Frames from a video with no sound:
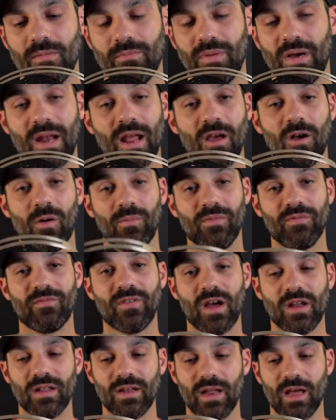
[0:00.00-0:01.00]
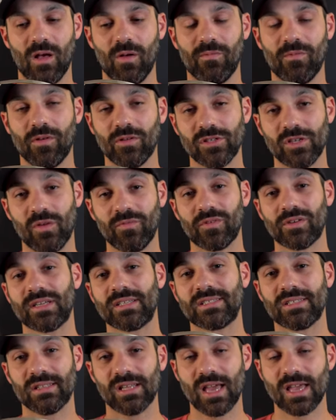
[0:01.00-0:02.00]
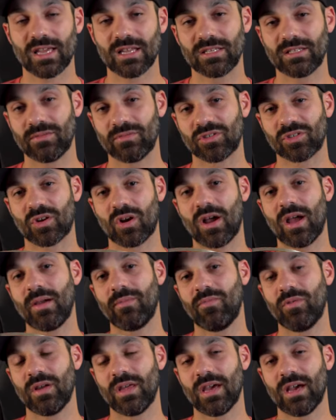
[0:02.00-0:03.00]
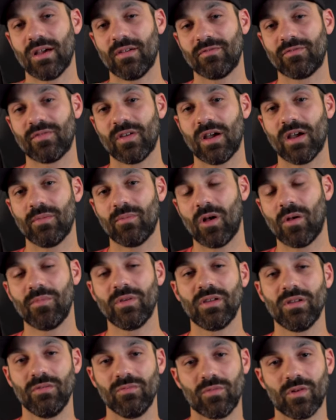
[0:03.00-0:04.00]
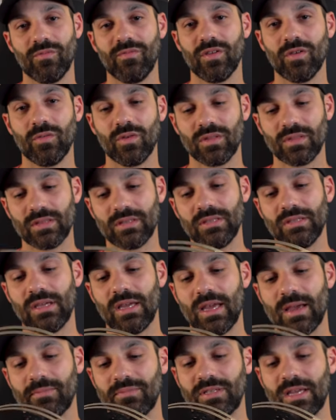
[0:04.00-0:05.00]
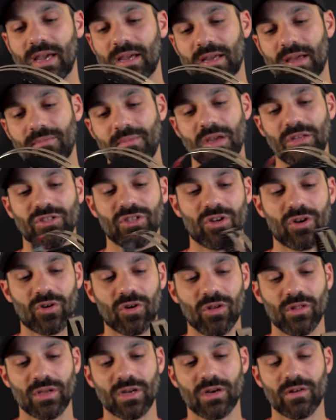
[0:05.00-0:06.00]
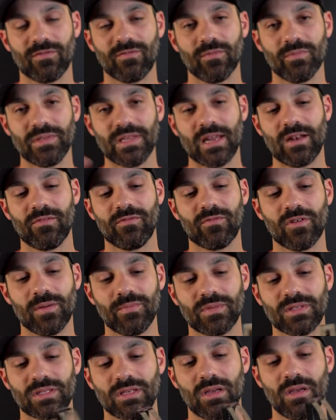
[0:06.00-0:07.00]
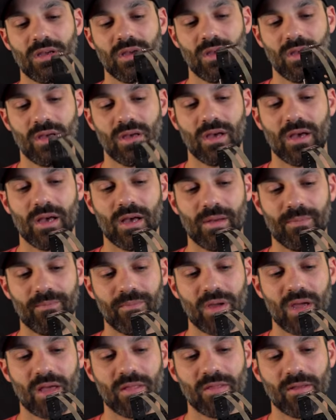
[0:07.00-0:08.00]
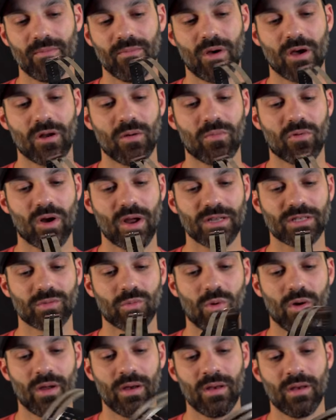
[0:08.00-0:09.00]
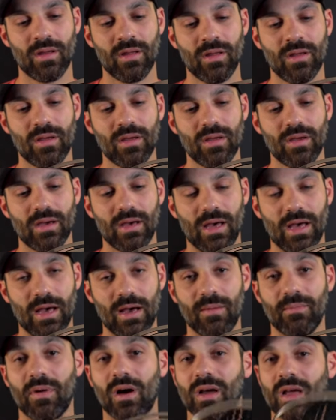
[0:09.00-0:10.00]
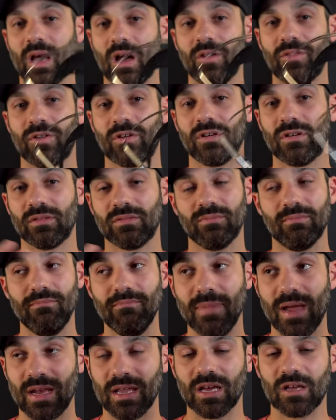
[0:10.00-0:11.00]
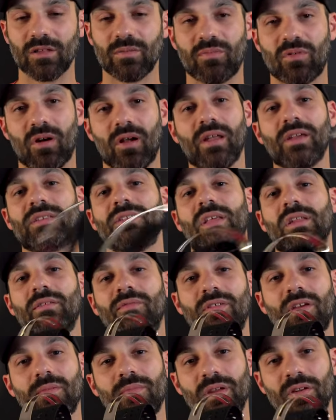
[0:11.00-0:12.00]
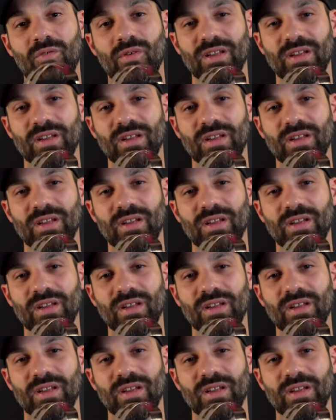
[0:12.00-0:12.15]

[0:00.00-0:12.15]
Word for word: but I hope you found it helpful. Don't forget to like and subscribe. We have, um, I'll be reviewing the amp DAC I mentioned earlier from Denafrips um, and the monoprice one, uh, among other many other products that have come in